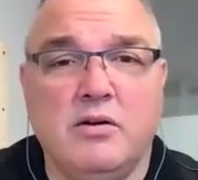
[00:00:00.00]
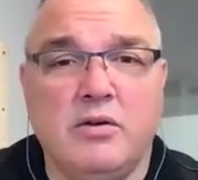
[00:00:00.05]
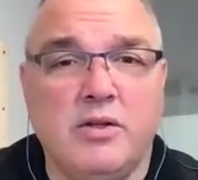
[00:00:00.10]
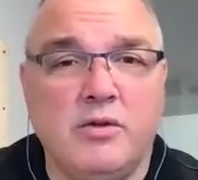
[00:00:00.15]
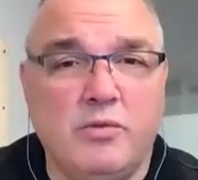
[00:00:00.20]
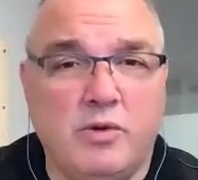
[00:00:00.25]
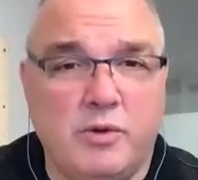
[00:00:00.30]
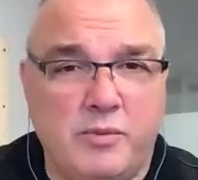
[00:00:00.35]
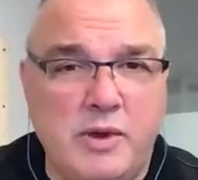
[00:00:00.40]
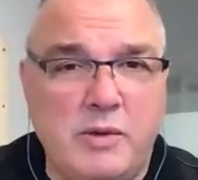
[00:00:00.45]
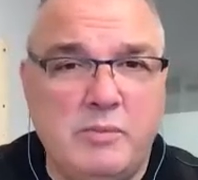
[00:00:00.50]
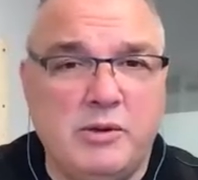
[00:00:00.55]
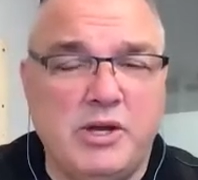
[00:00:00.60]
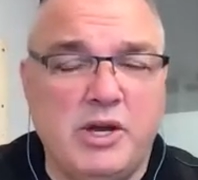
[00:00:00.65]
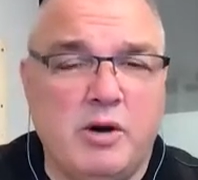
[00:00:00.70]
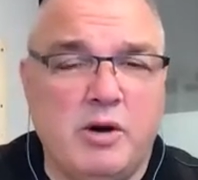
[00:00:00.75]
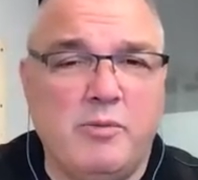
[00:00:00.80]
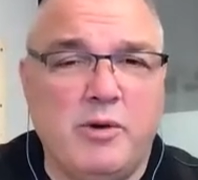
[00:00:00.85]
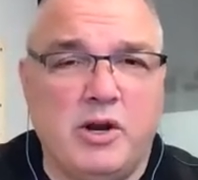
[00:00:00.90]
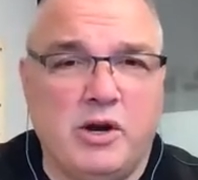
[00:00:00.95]
what people
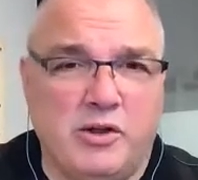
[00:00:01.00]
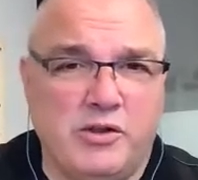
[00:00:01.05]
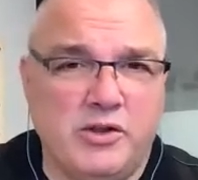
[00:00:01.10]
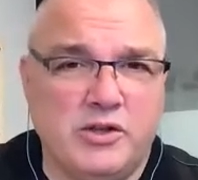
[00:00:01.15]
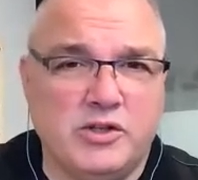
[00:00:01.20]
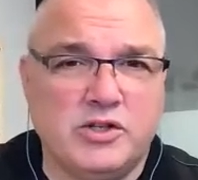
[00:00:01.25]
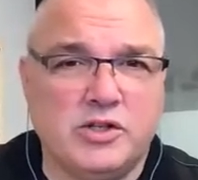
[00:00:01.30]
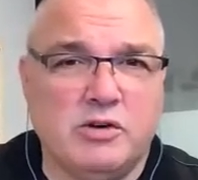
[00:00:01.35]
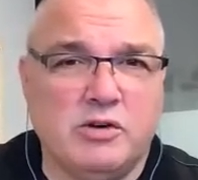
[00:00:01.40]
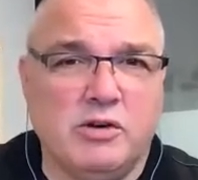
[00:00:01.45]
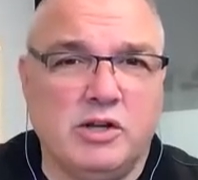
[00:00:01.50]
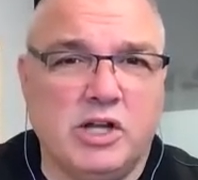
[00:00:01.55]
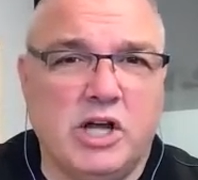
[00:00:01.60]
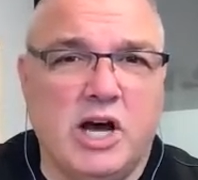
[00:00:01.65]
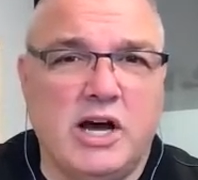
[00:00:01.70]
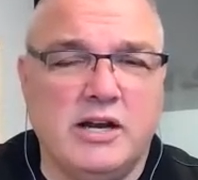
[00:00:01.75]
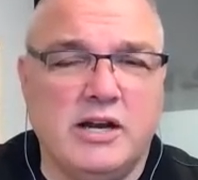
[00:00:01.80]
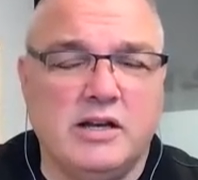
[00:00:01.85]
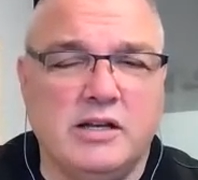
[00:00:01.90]
hear about on this show a lot